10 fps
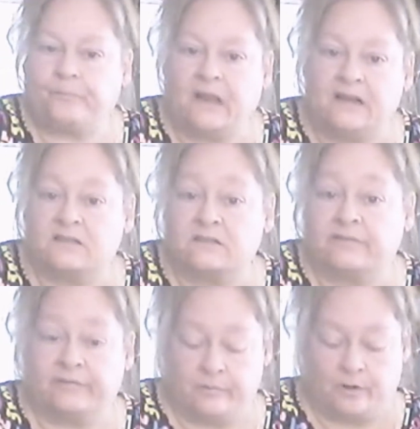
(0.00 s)
I got stuff
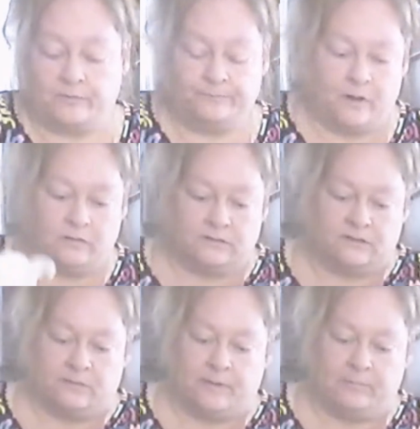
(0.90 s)
everywhere. I'll
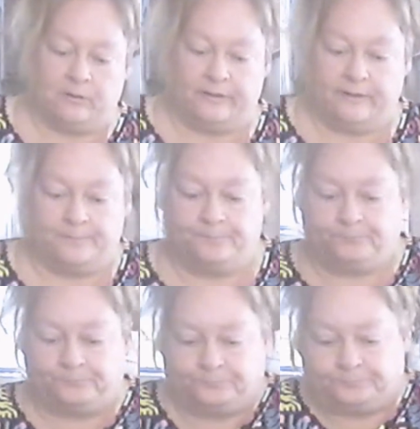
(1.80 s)
just discombobulate it.
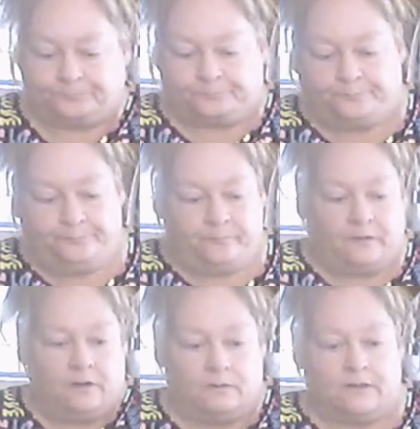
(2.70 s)

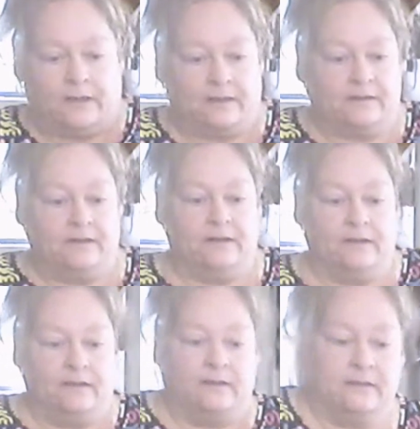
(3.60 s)
Okay.
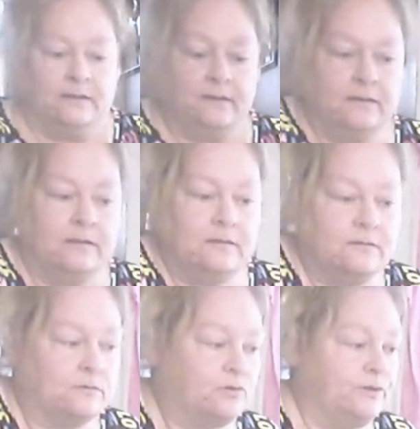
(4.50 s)

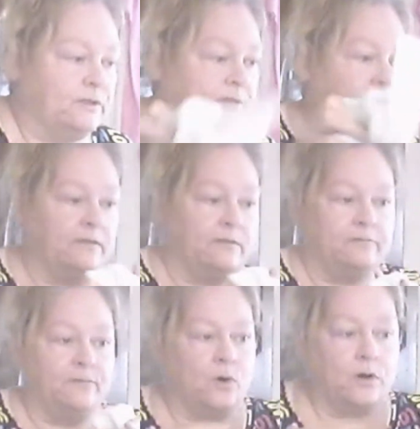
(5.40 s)
So Teresa's getting the
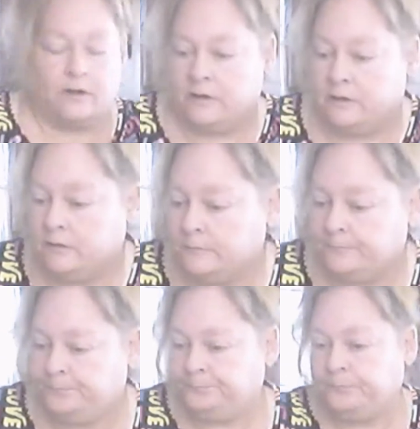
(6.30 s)
fork.
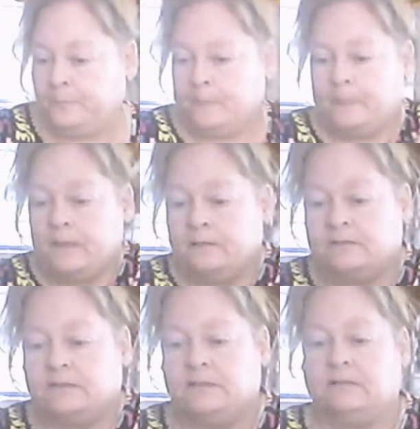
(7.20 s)

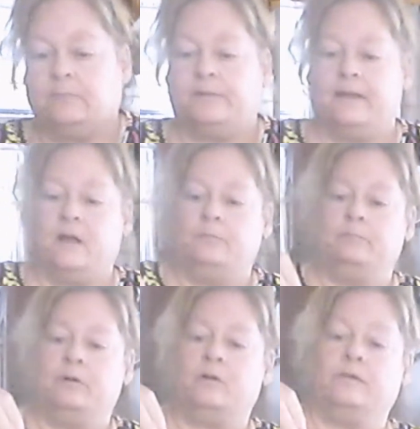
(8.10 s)
Let's seal up the
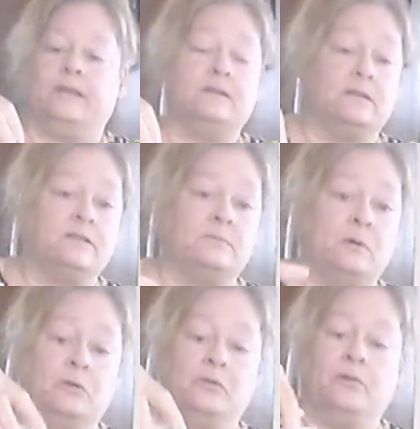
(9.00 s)
almond butter. That does
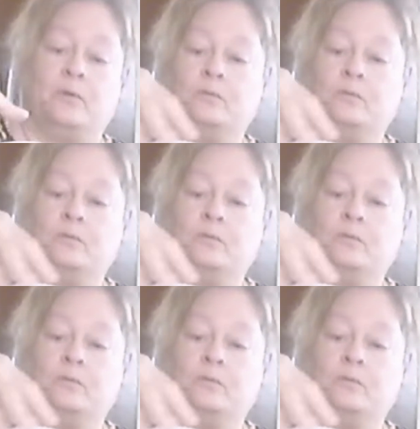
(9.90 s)
smell good, though.